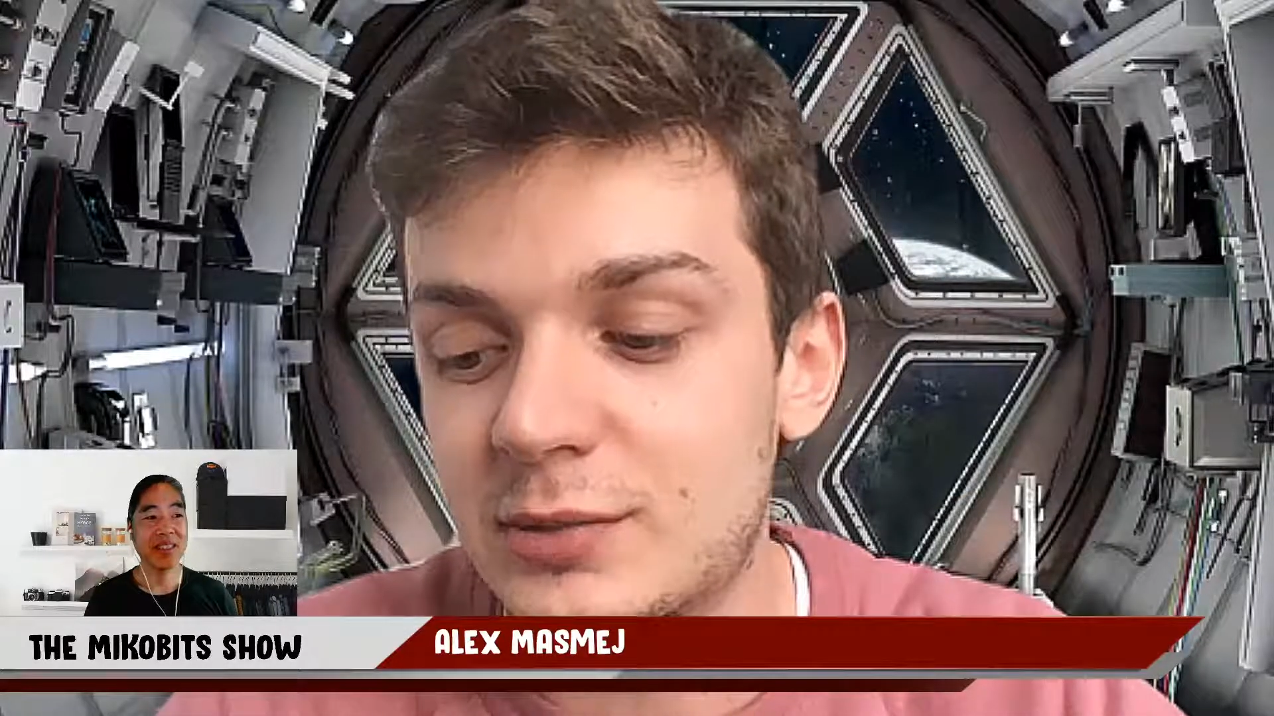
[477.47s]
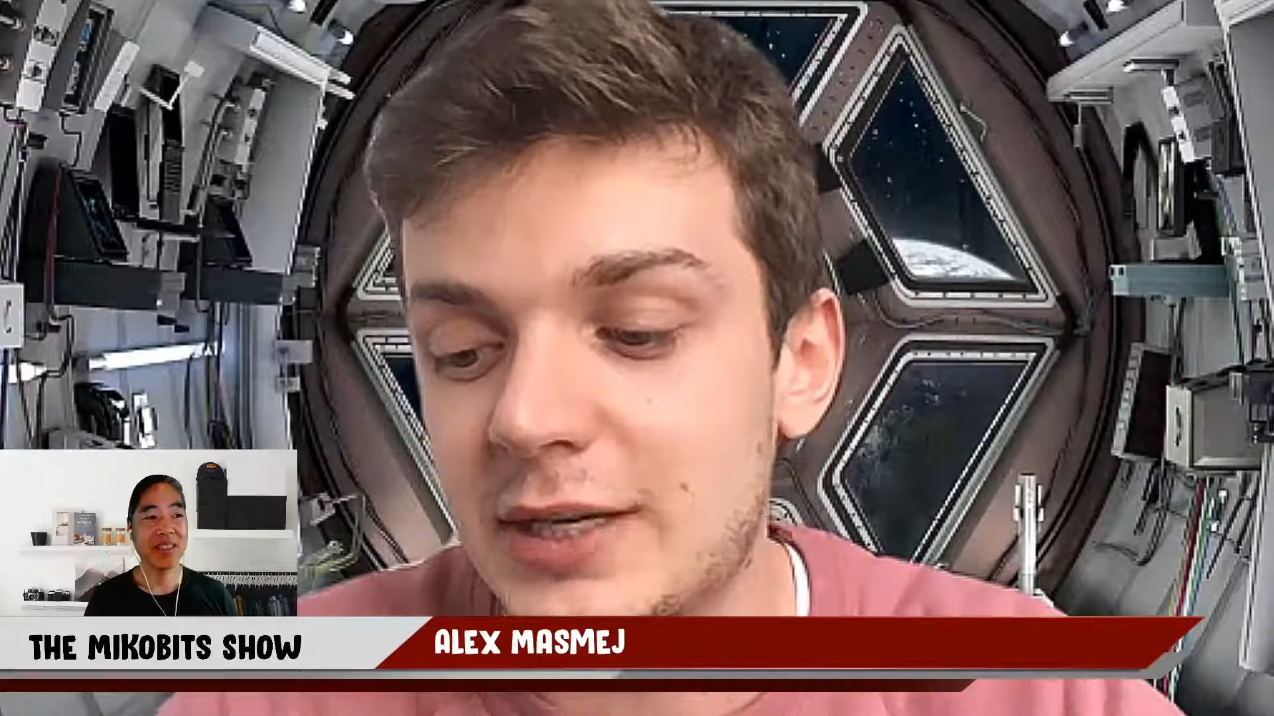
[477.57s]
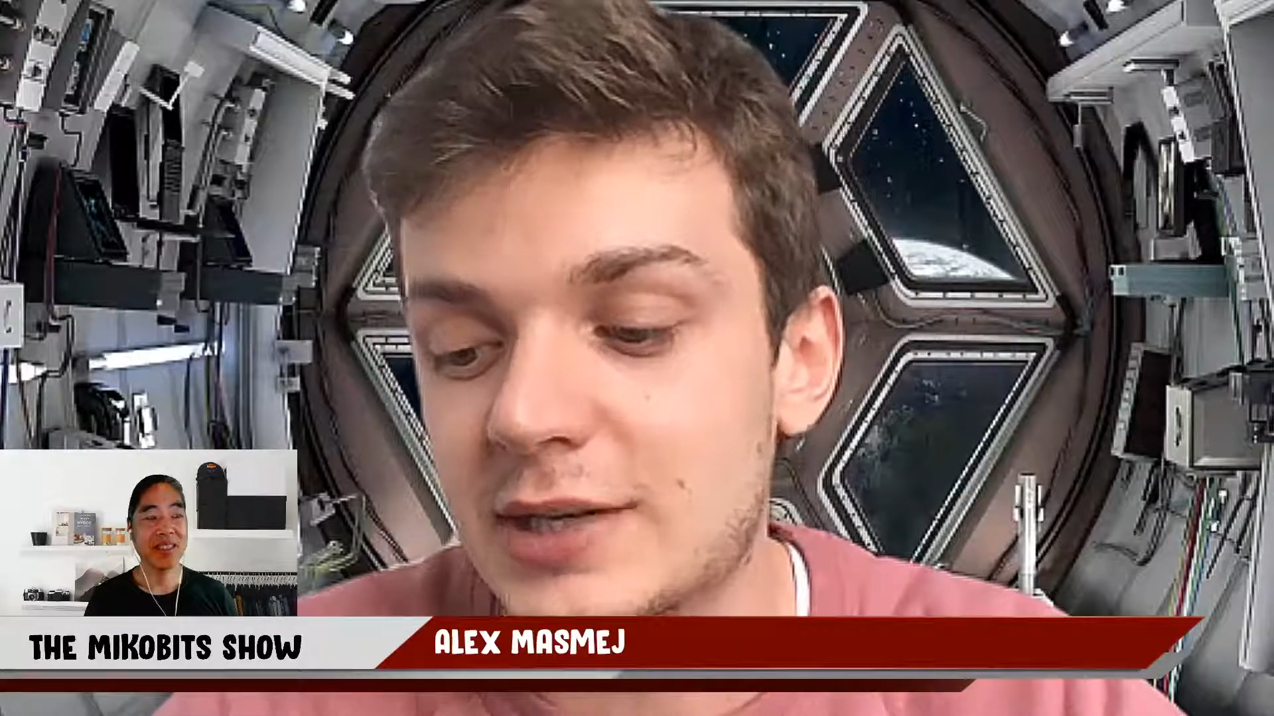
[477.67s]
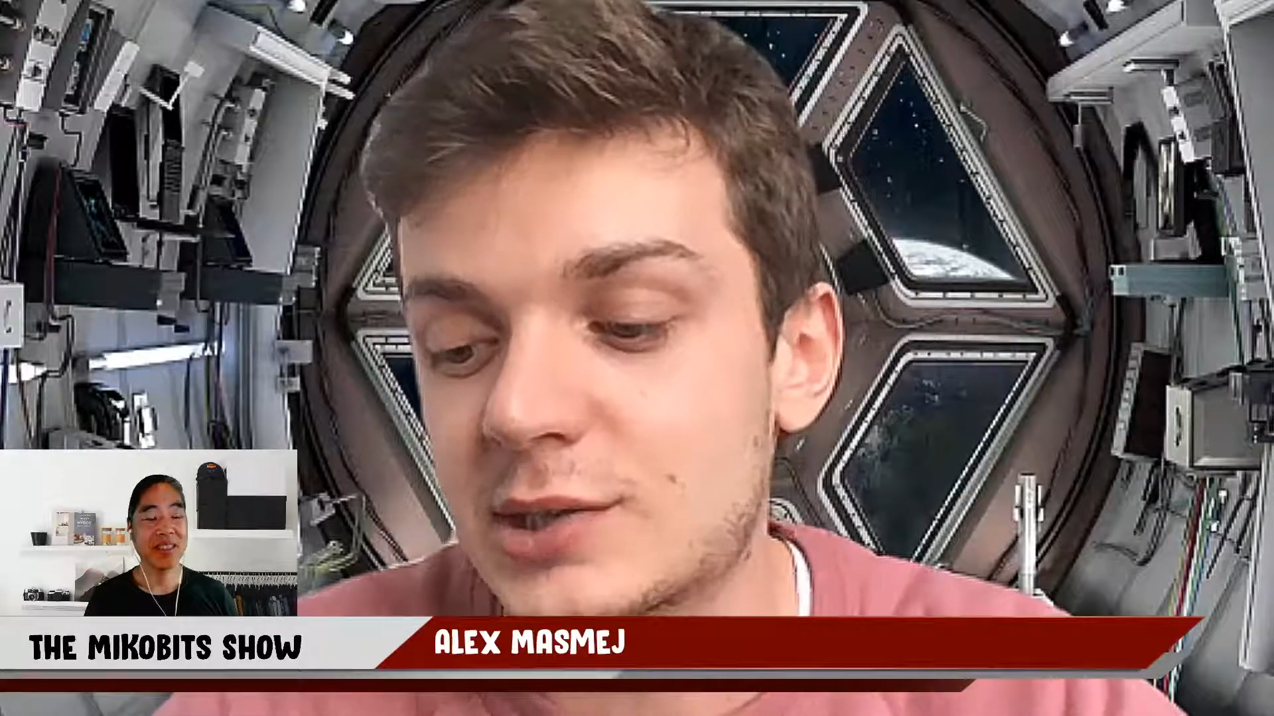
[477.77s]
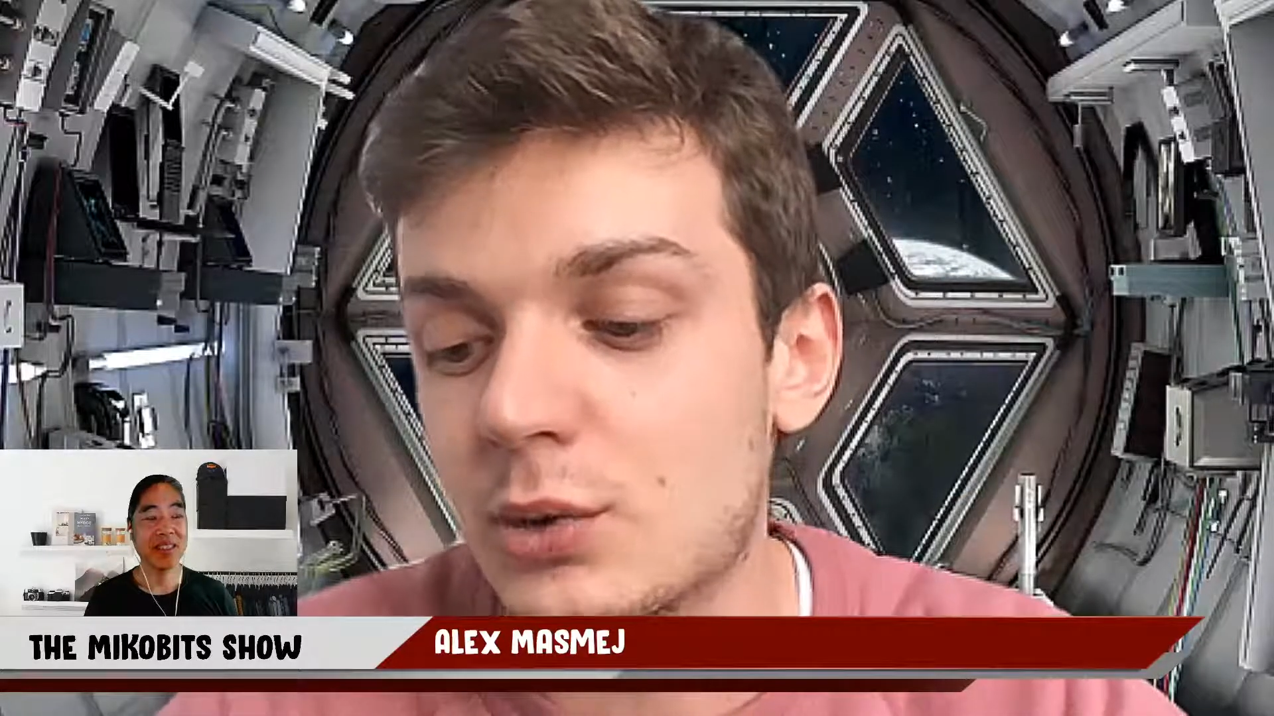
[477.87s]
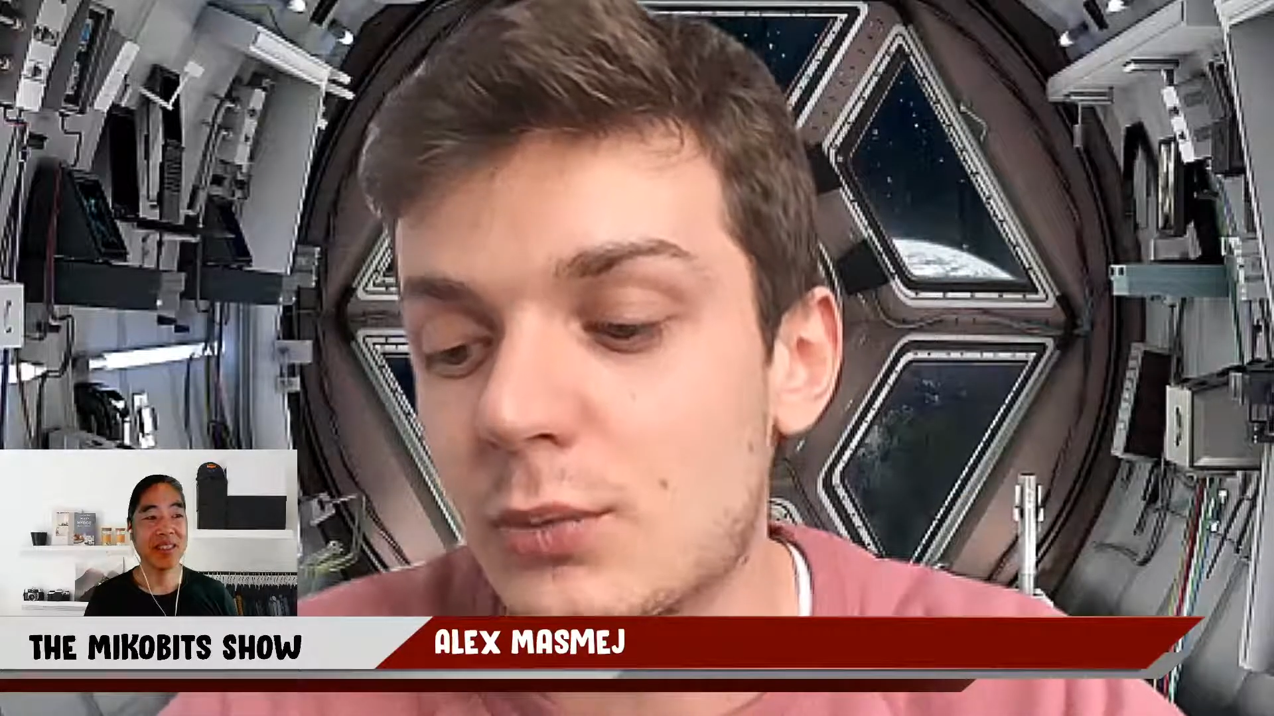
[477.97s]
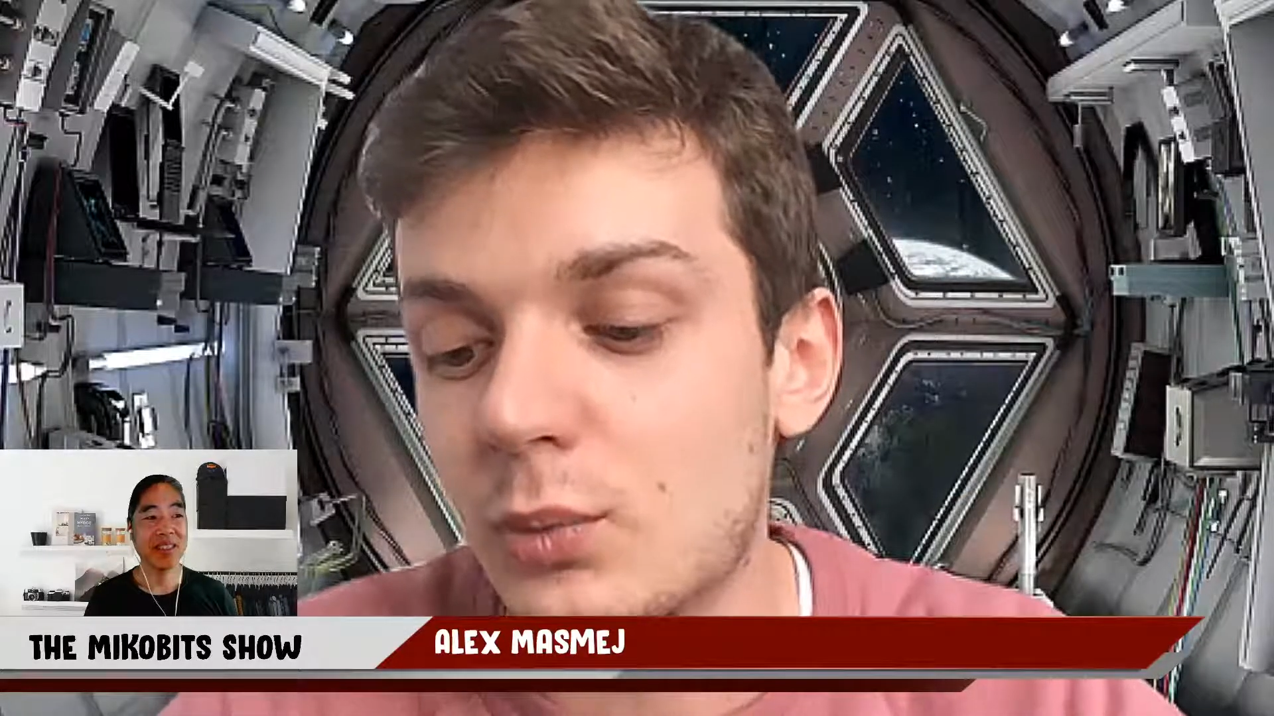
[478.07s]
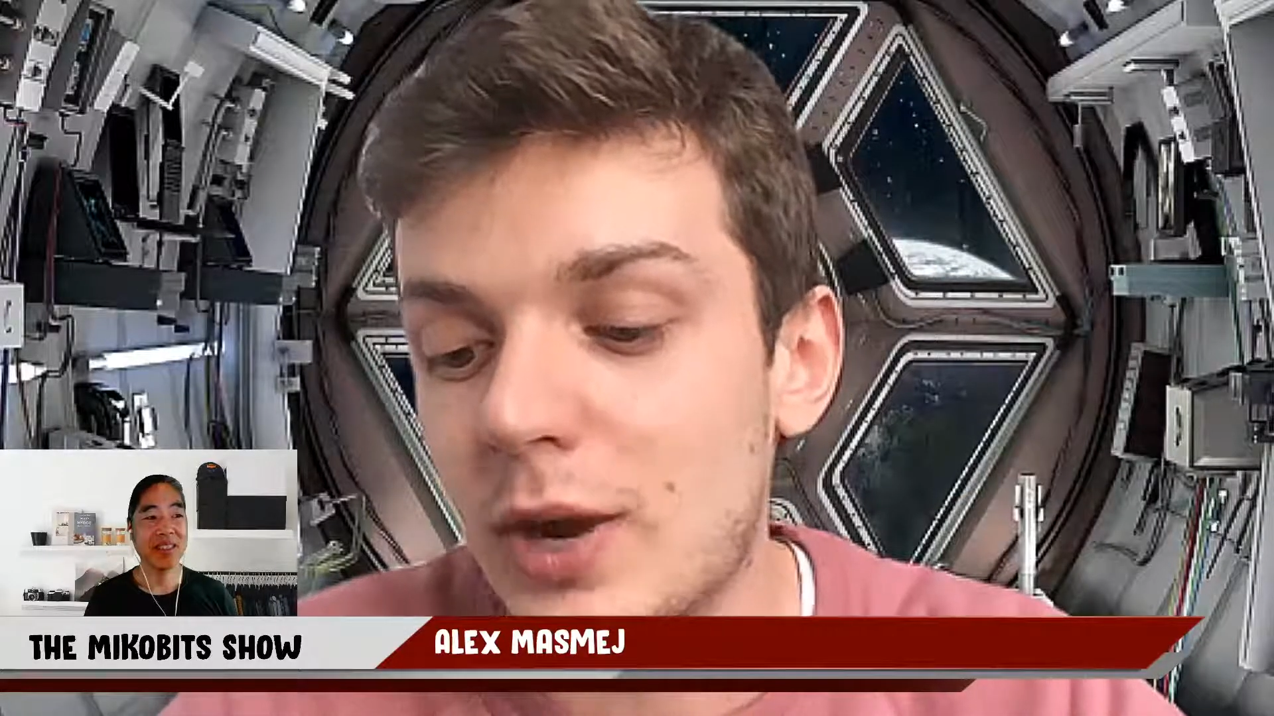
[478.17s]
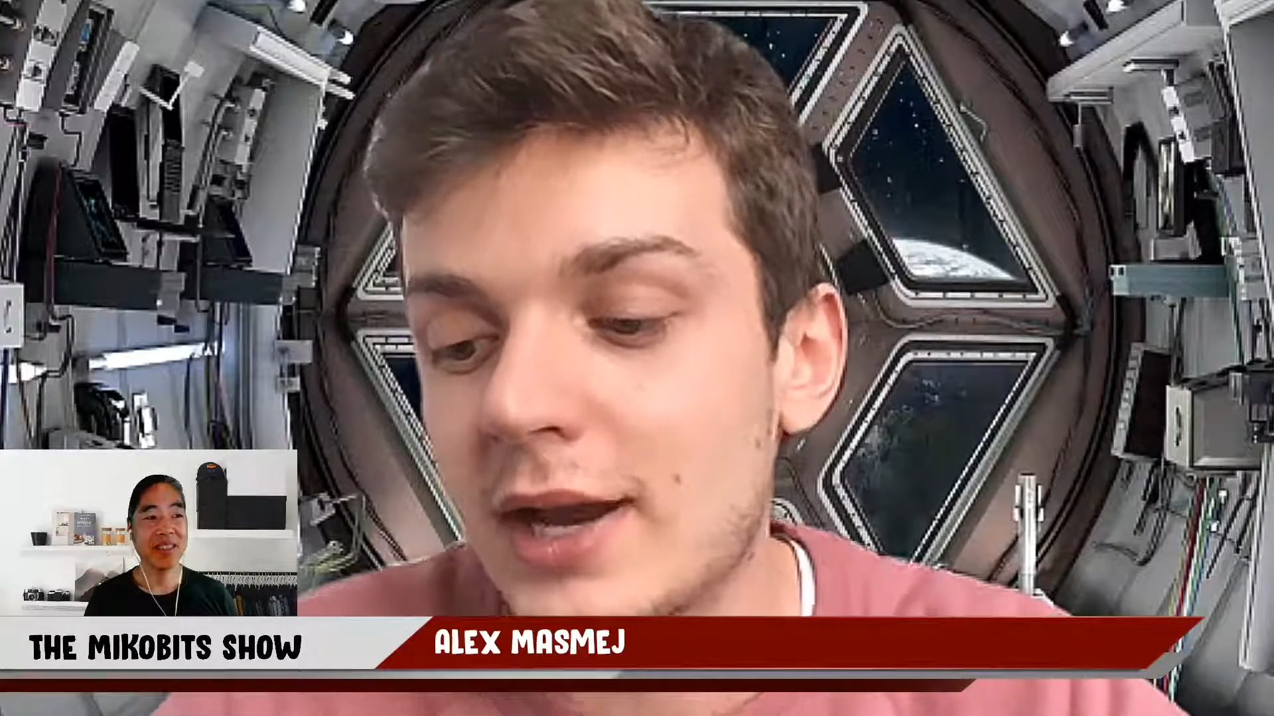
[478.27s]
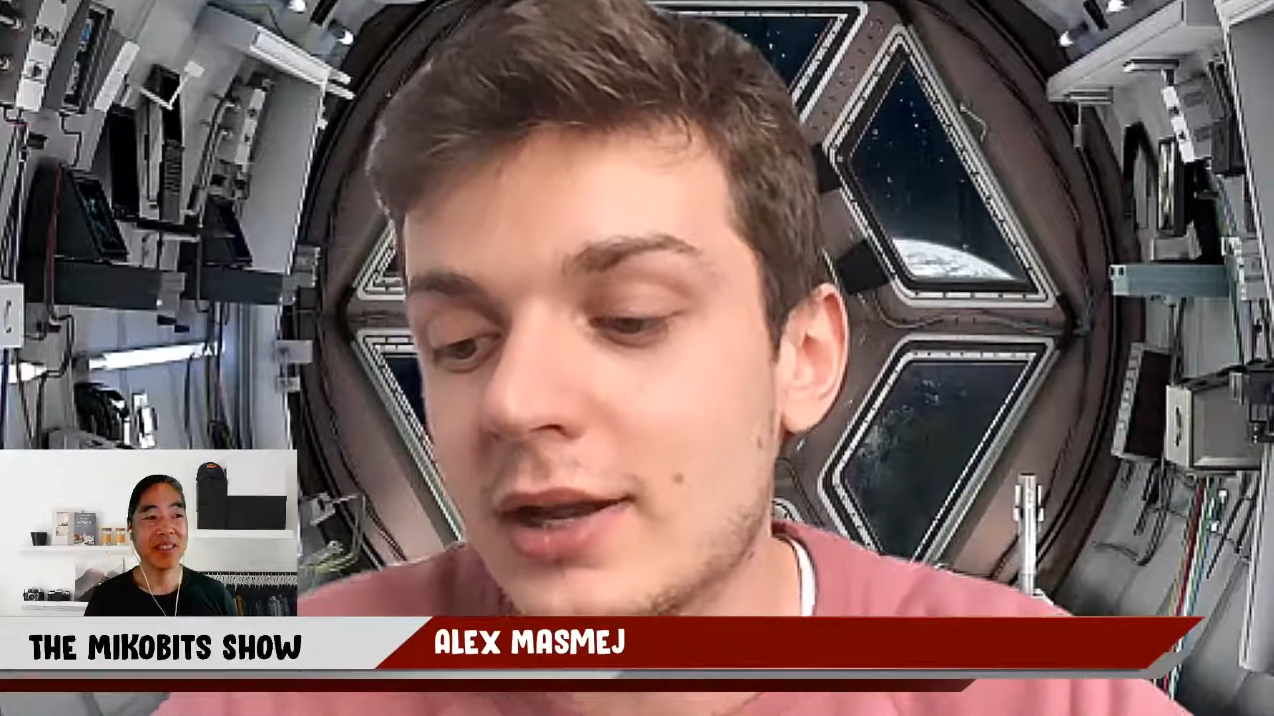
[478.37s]
And so
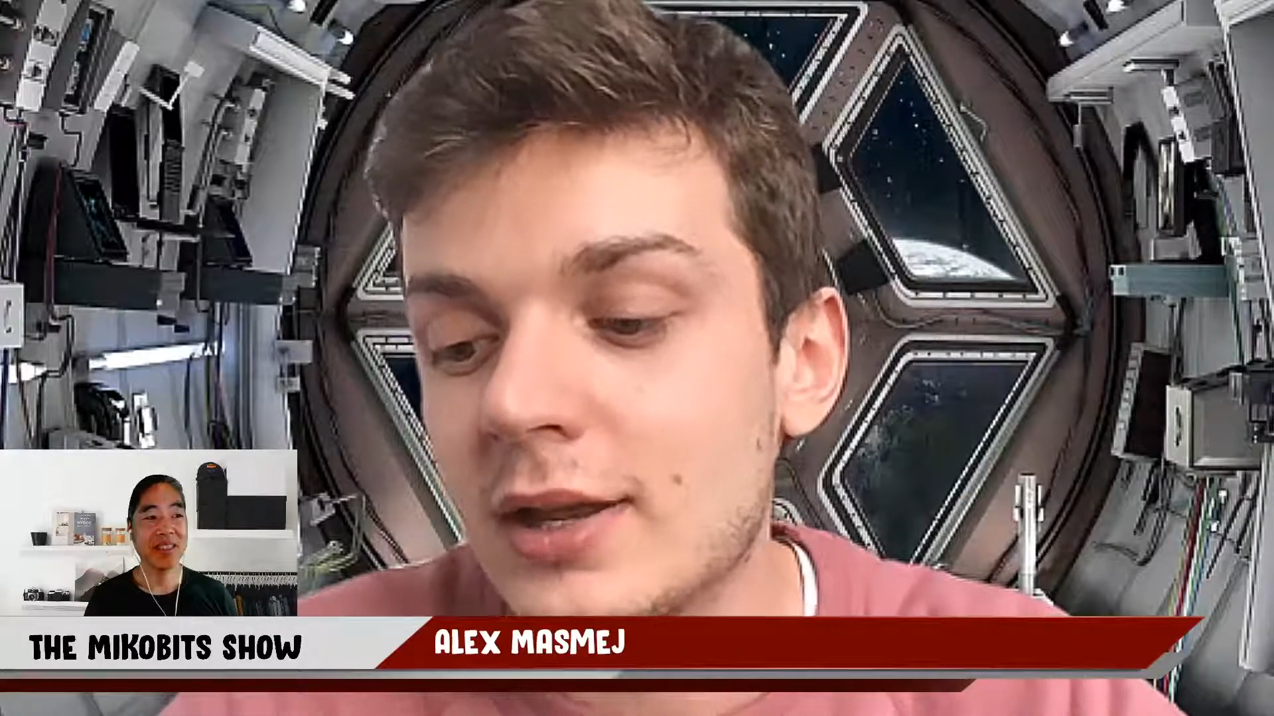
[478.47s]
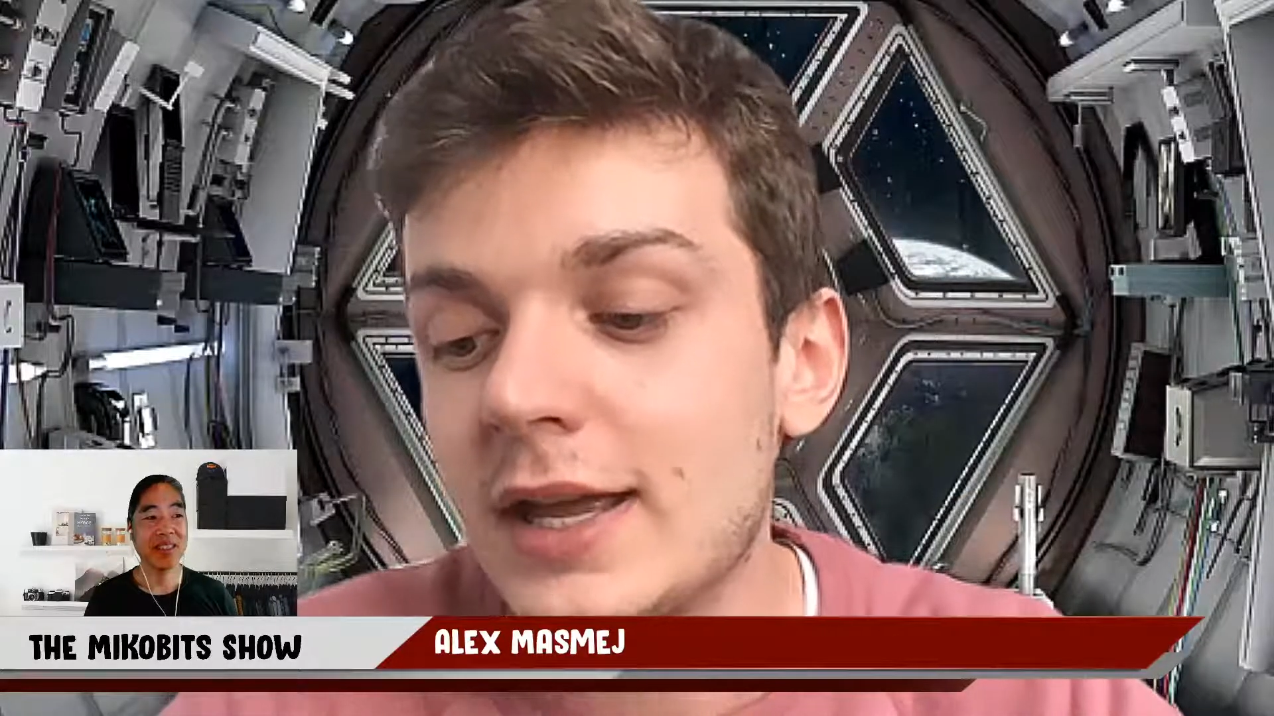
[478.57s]
Whale